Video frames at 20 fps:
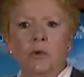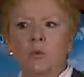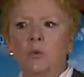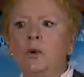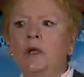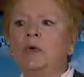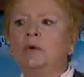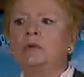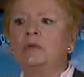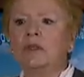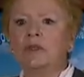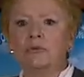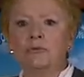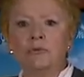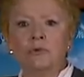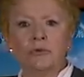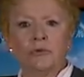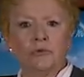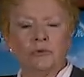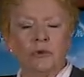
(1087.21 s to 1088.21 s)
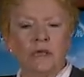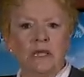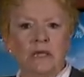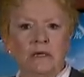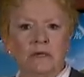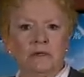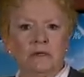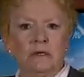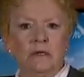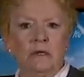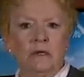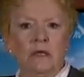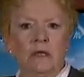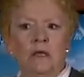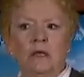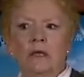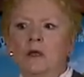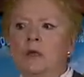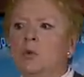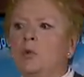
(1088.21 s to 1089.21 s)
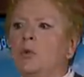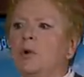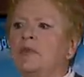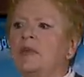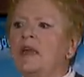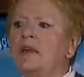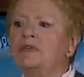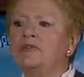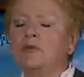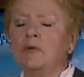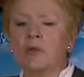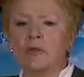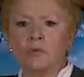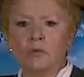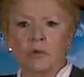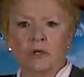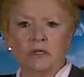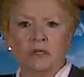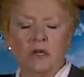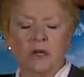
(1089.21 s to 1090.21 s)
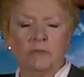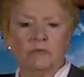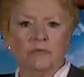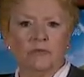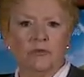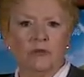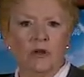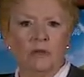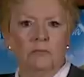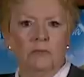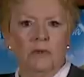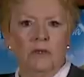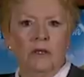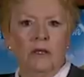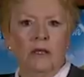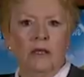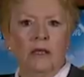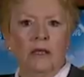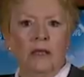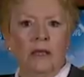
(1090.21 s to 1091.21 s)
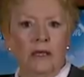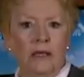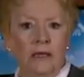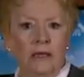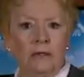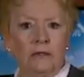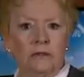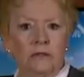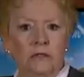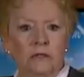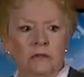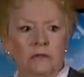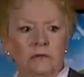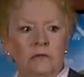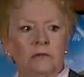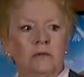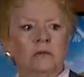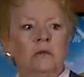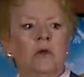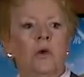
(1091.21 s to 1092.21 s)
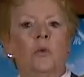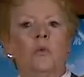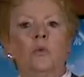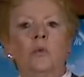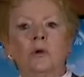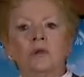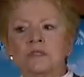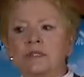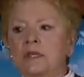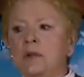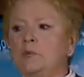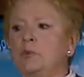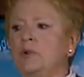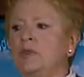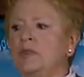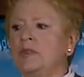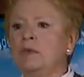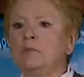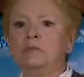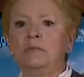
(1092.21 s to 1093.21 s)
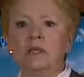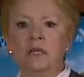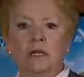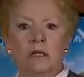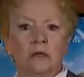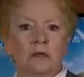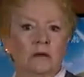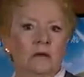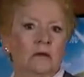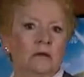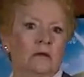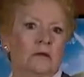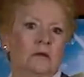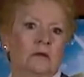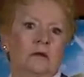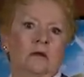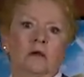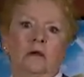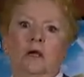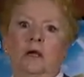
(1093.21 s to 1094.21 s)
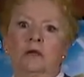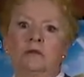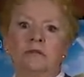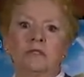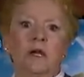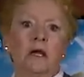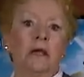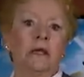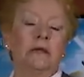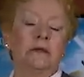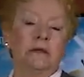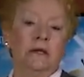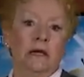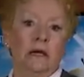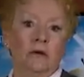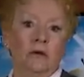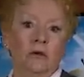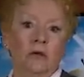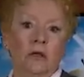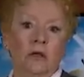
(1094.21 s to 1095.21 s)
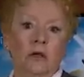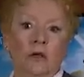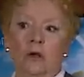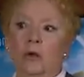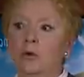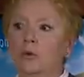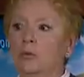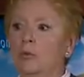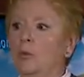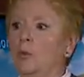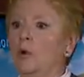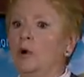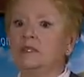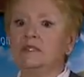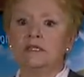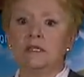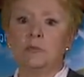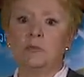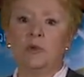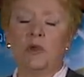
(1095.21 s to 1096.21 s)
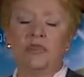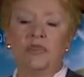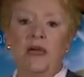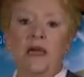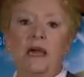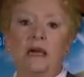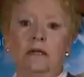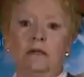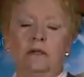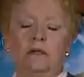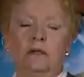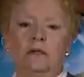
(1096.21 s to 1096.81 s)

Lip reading: We only threw three in. Where'd that fourth one come from? And what's up with them being untied now? What's up with that?